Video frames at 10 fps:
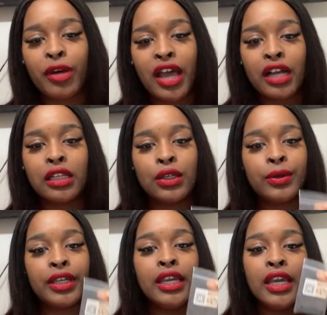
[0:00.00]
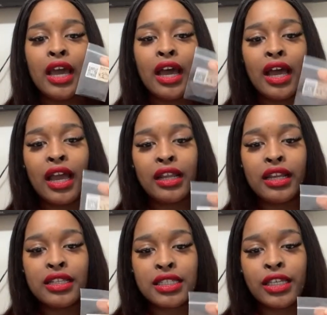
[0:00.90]
Hi, Chloe. Hi,
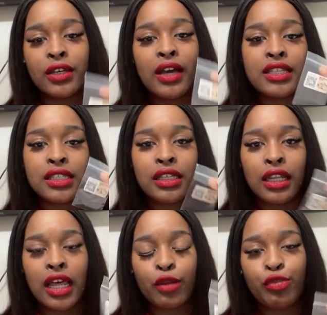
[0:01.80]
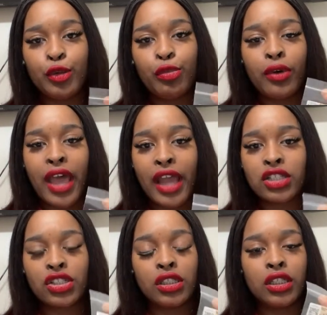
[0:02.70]
Donzel. I see a lot of people
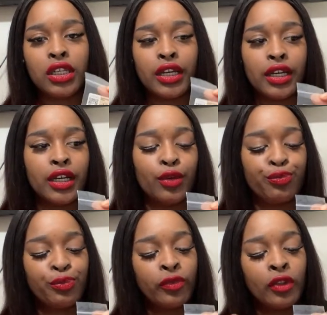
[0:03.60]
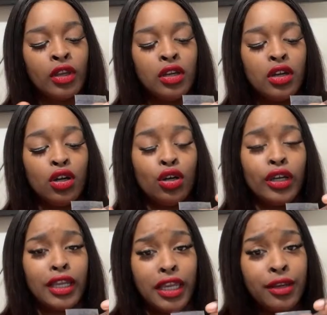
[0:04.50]
actually
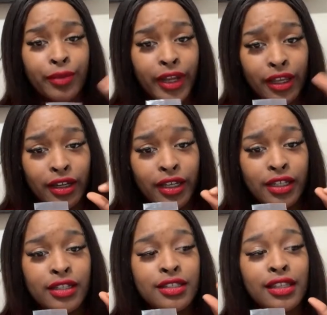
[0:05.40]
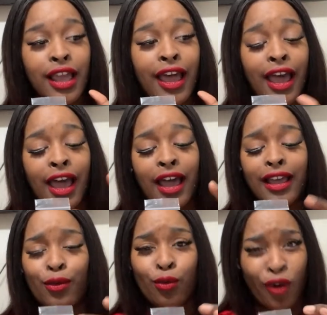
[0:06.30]
eat red onions
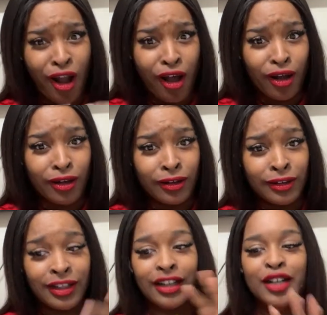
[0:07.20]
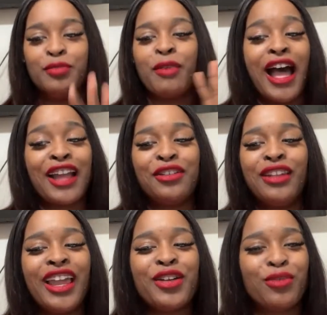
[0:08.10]
raw. I don't
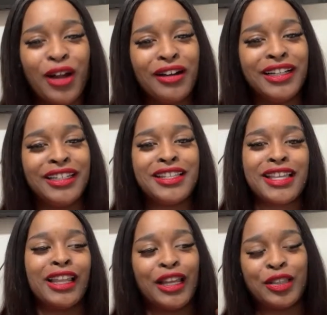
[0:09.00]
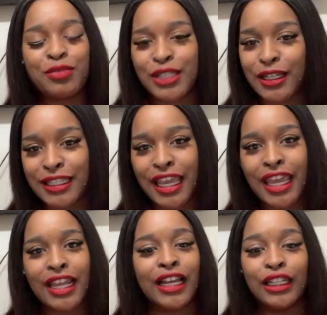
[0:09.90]
like raw onions. I like them
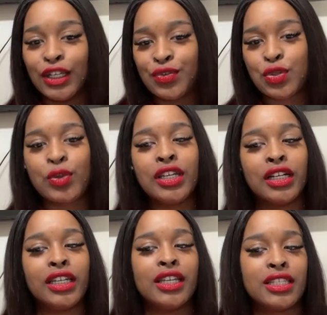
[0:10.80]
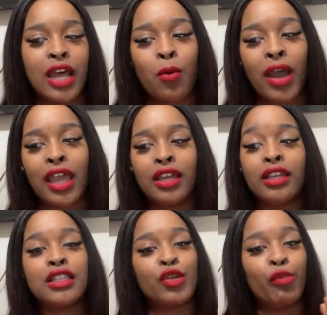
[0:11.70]
sauteed. I love sweet onions, not white
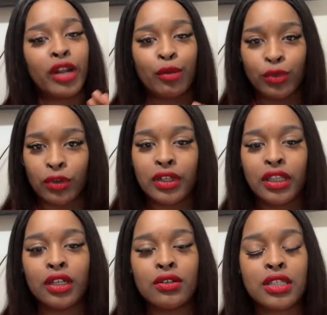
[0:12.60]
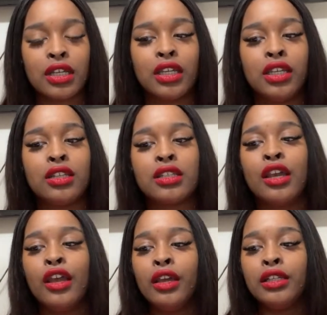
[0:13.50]
onions, but I'm growing those onions
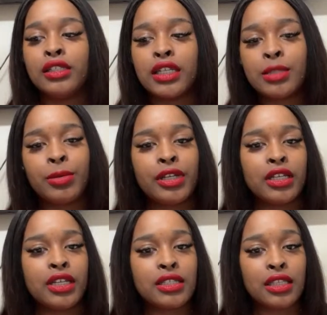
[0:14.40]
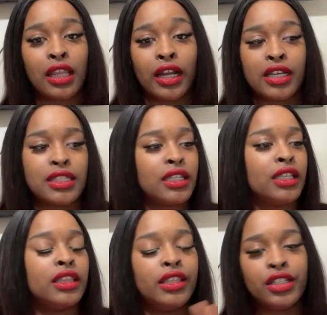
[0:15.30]
just because, like I
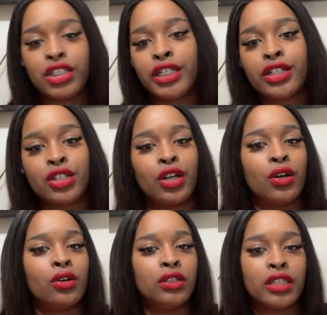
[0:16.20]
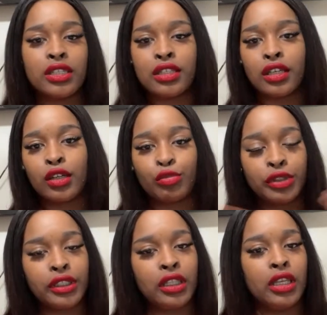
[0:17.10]
said, this year's goal is to
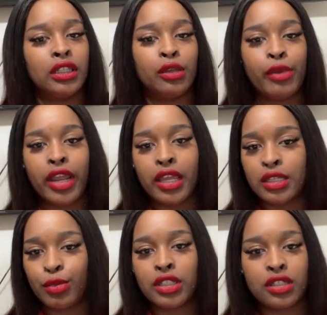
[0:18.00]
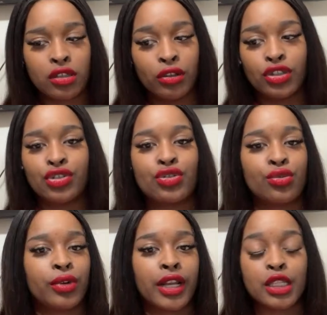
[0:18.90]
completely eliminate as much as the grocery
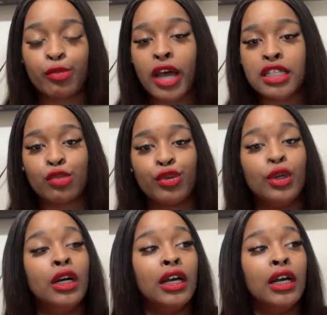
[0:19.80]
store as possible.